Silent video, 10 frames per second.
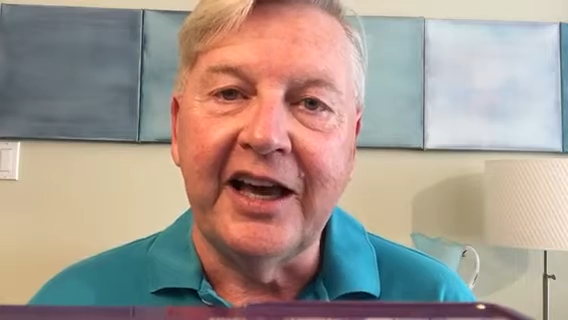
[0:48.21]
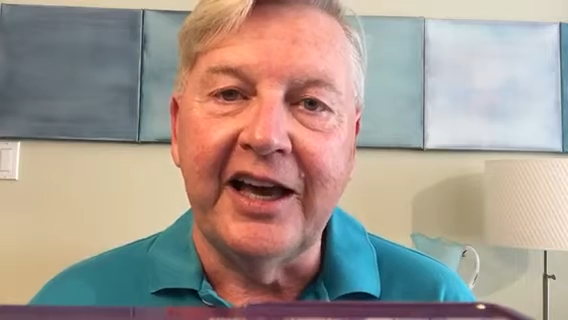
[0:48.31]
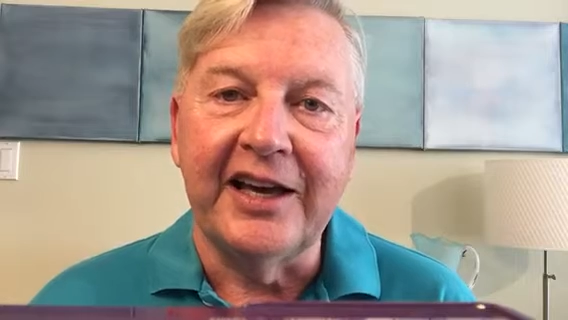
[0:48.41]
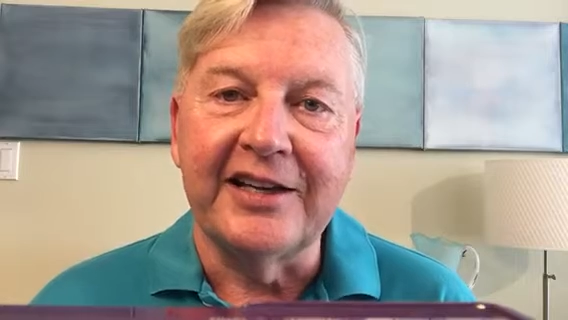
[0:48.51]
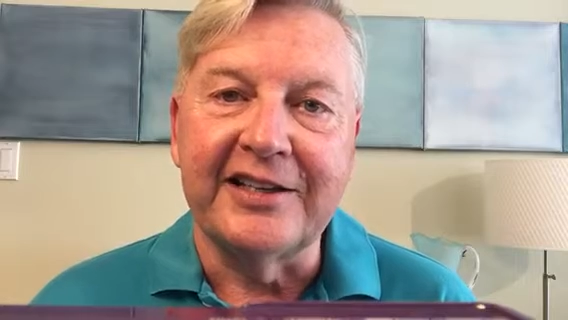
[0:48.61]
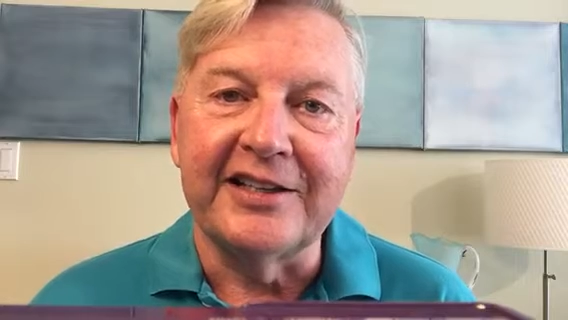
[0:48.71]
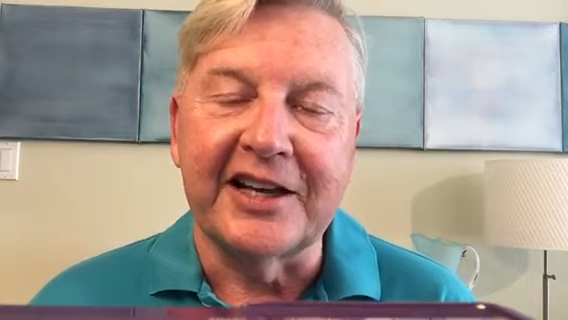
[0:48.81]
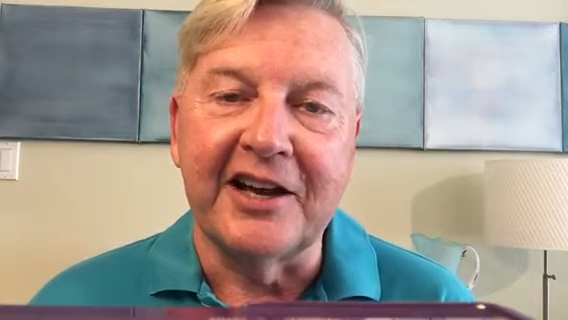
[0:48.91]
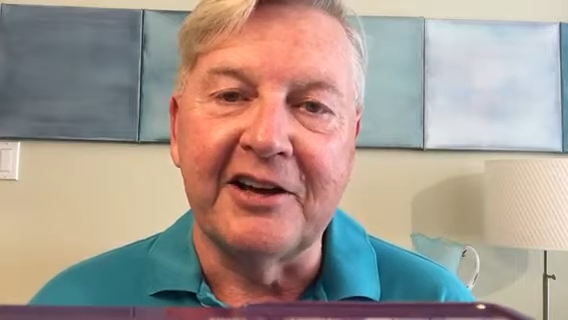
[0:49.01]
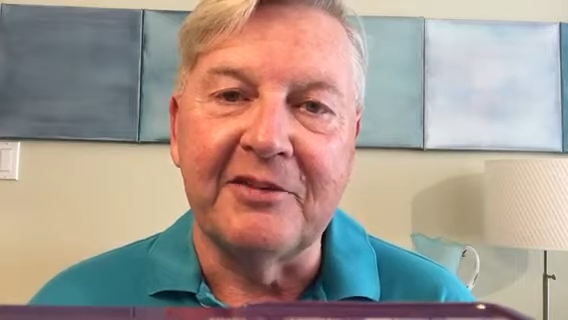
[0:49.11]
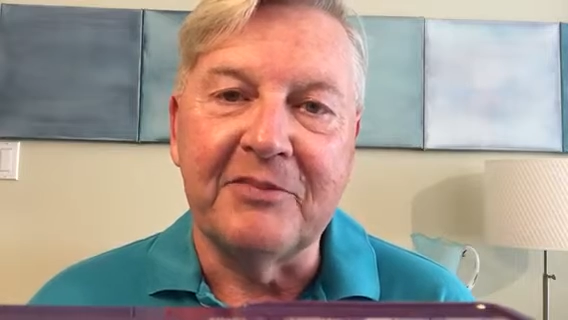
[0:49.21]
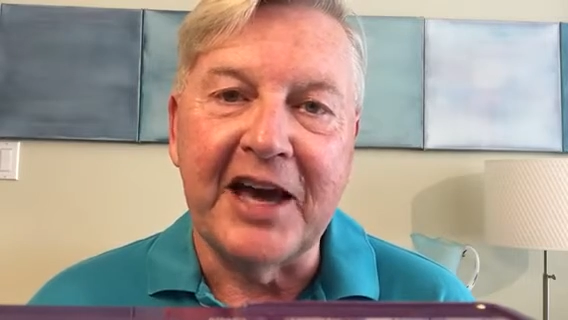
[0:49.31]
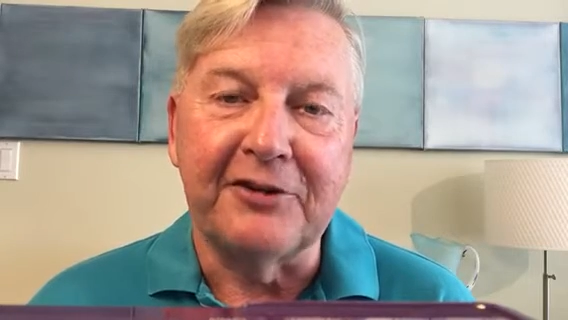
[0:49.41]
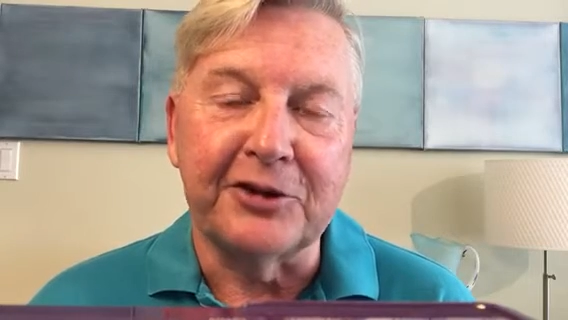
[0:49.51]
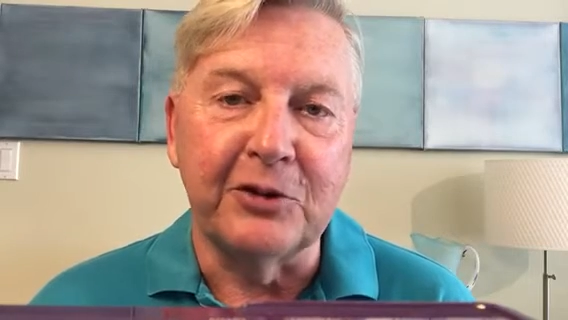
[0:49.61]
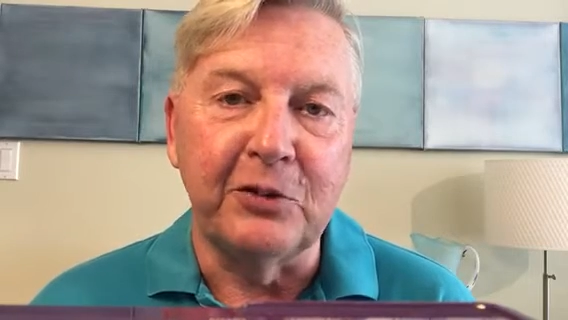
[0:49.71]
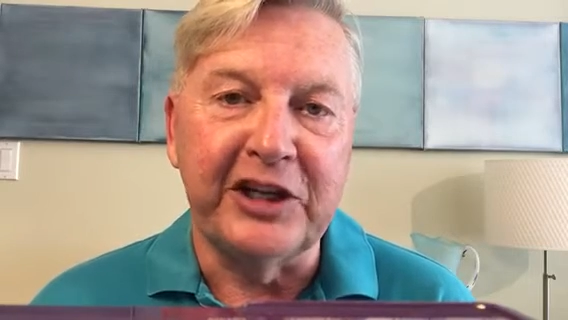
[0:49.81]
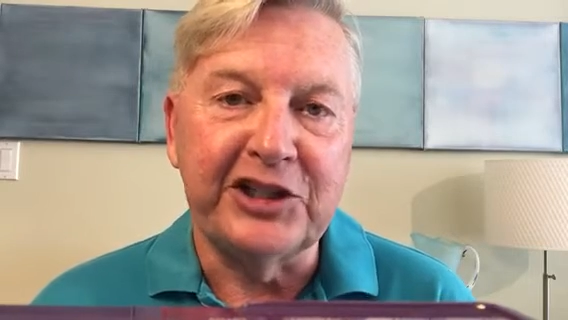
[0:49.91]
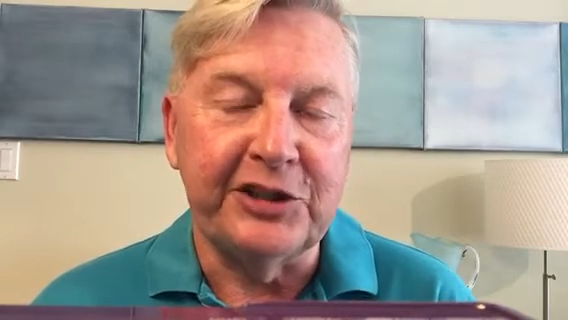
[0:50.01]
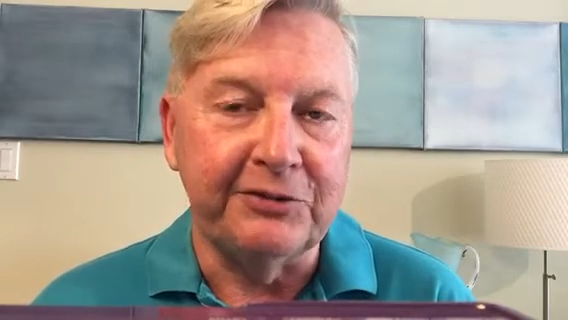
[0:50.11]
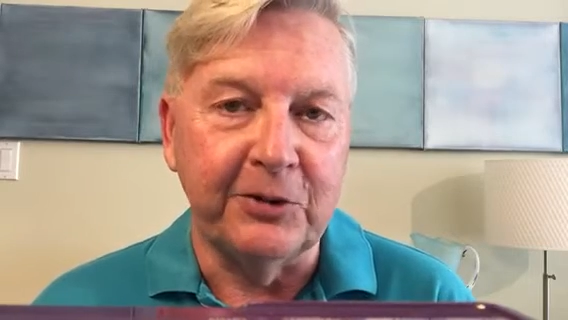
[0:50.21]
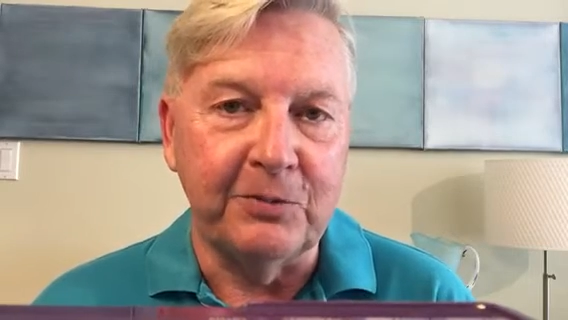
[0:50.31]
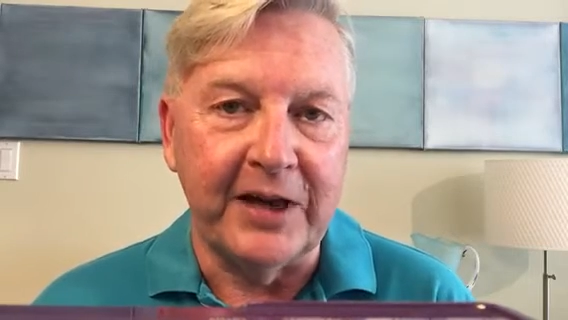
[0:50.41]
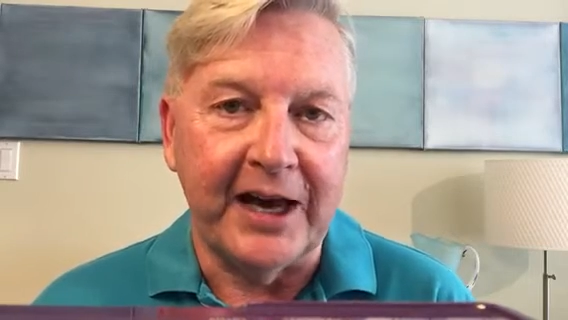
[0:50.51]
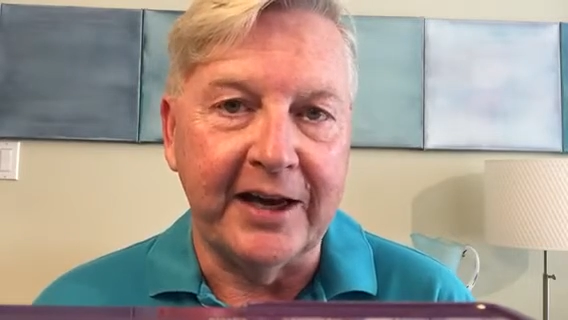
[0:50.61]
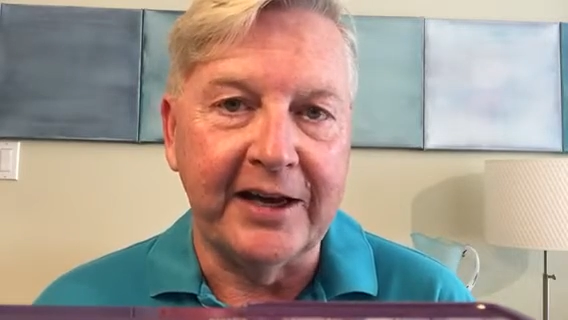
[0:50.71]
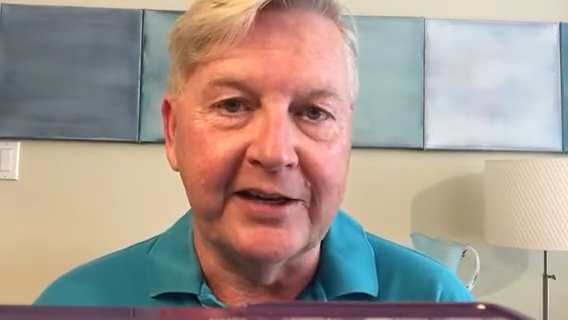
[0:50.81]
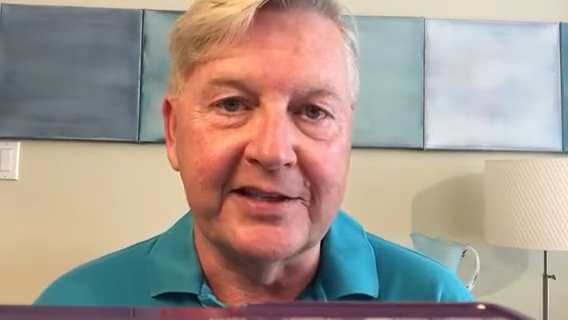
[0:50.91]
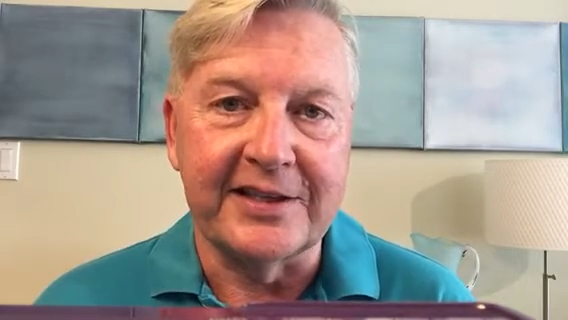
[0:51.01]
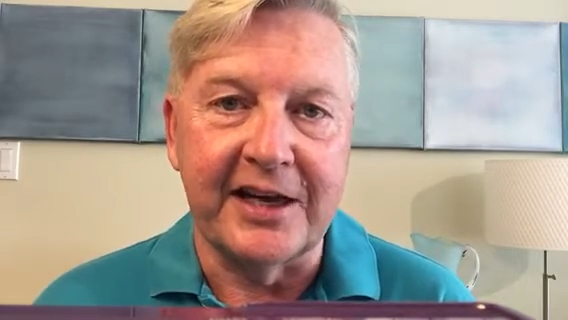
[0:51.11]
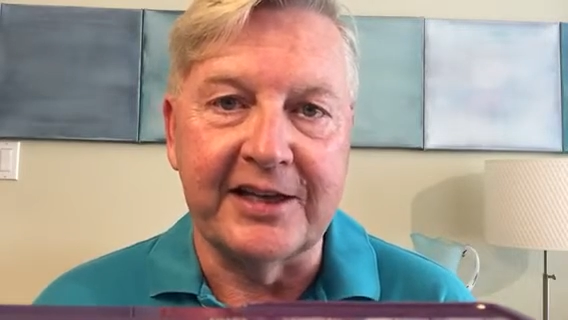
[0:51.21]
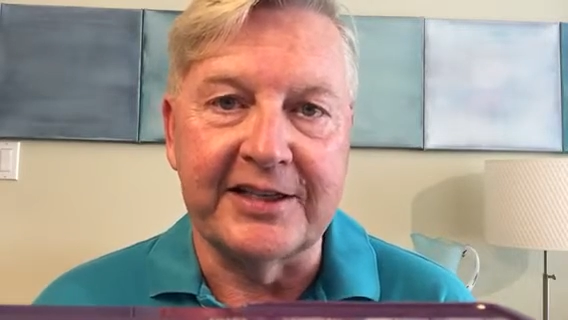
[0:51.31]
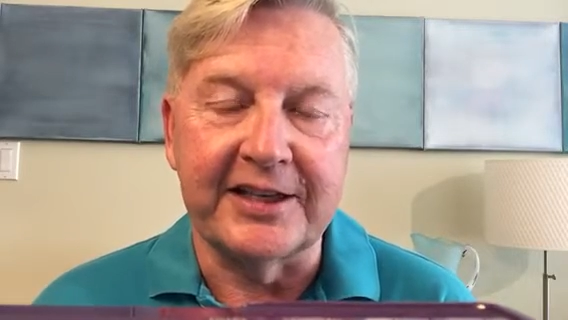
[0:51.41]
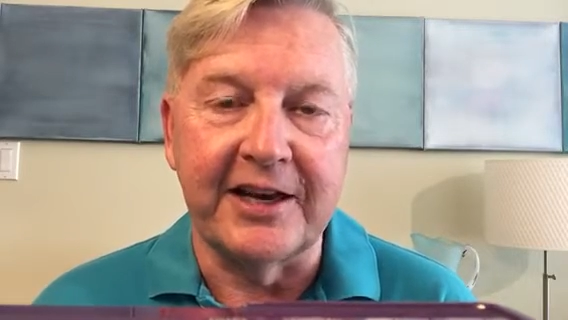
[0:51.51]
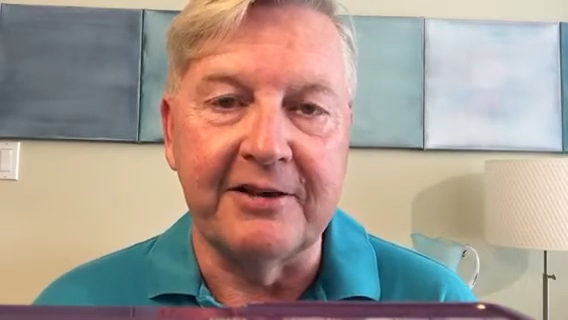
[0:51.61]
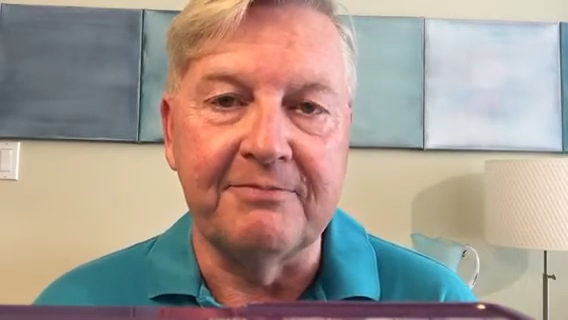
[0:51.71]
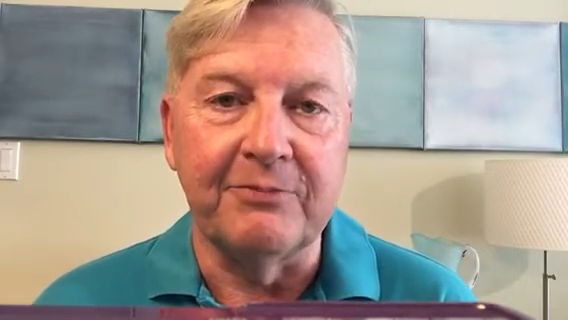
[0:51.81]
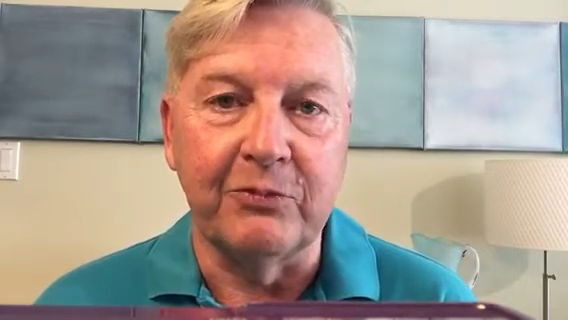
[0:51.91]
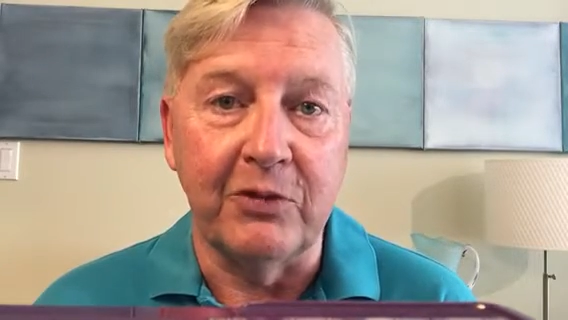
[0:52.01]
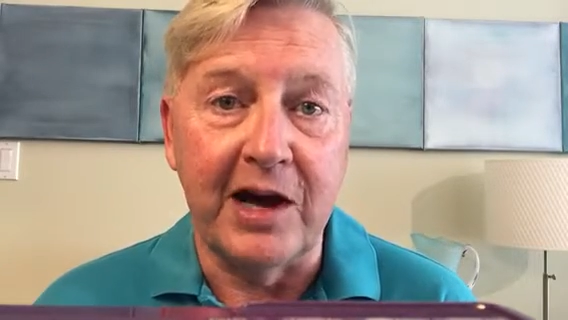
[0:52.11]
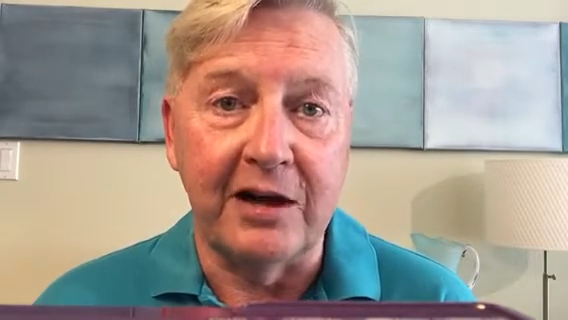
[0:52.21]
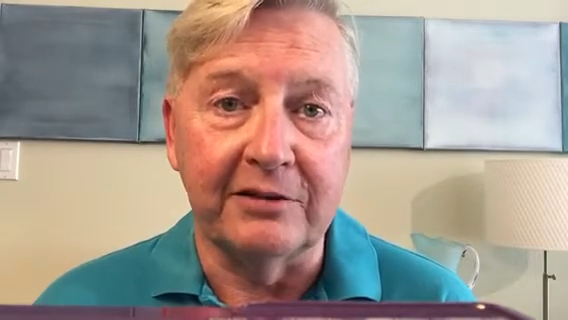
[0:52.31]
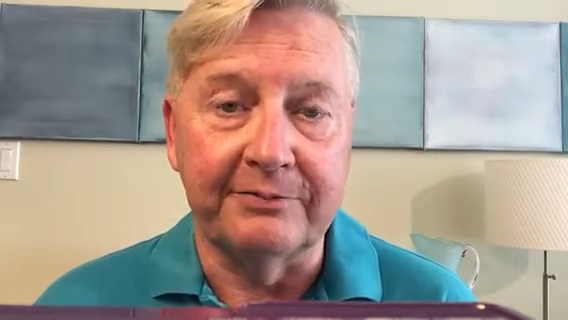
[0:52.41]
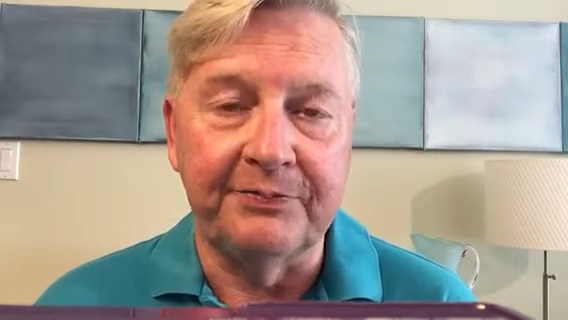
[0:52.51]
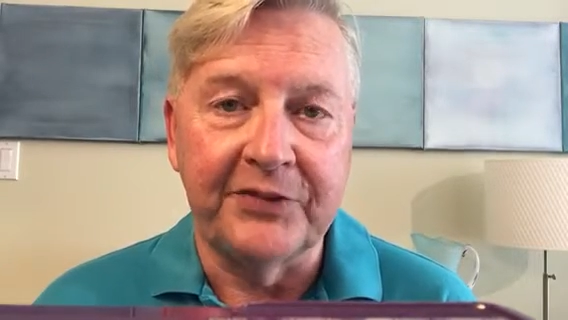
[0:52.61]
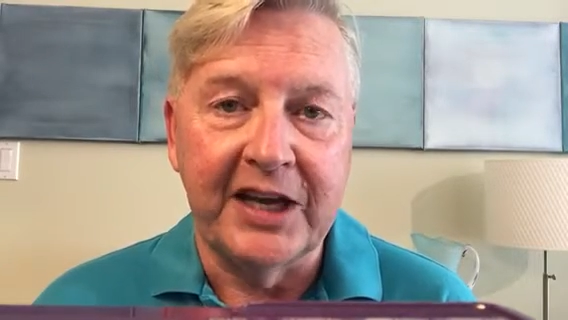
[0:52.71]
And after a week, she phoned back and said, well,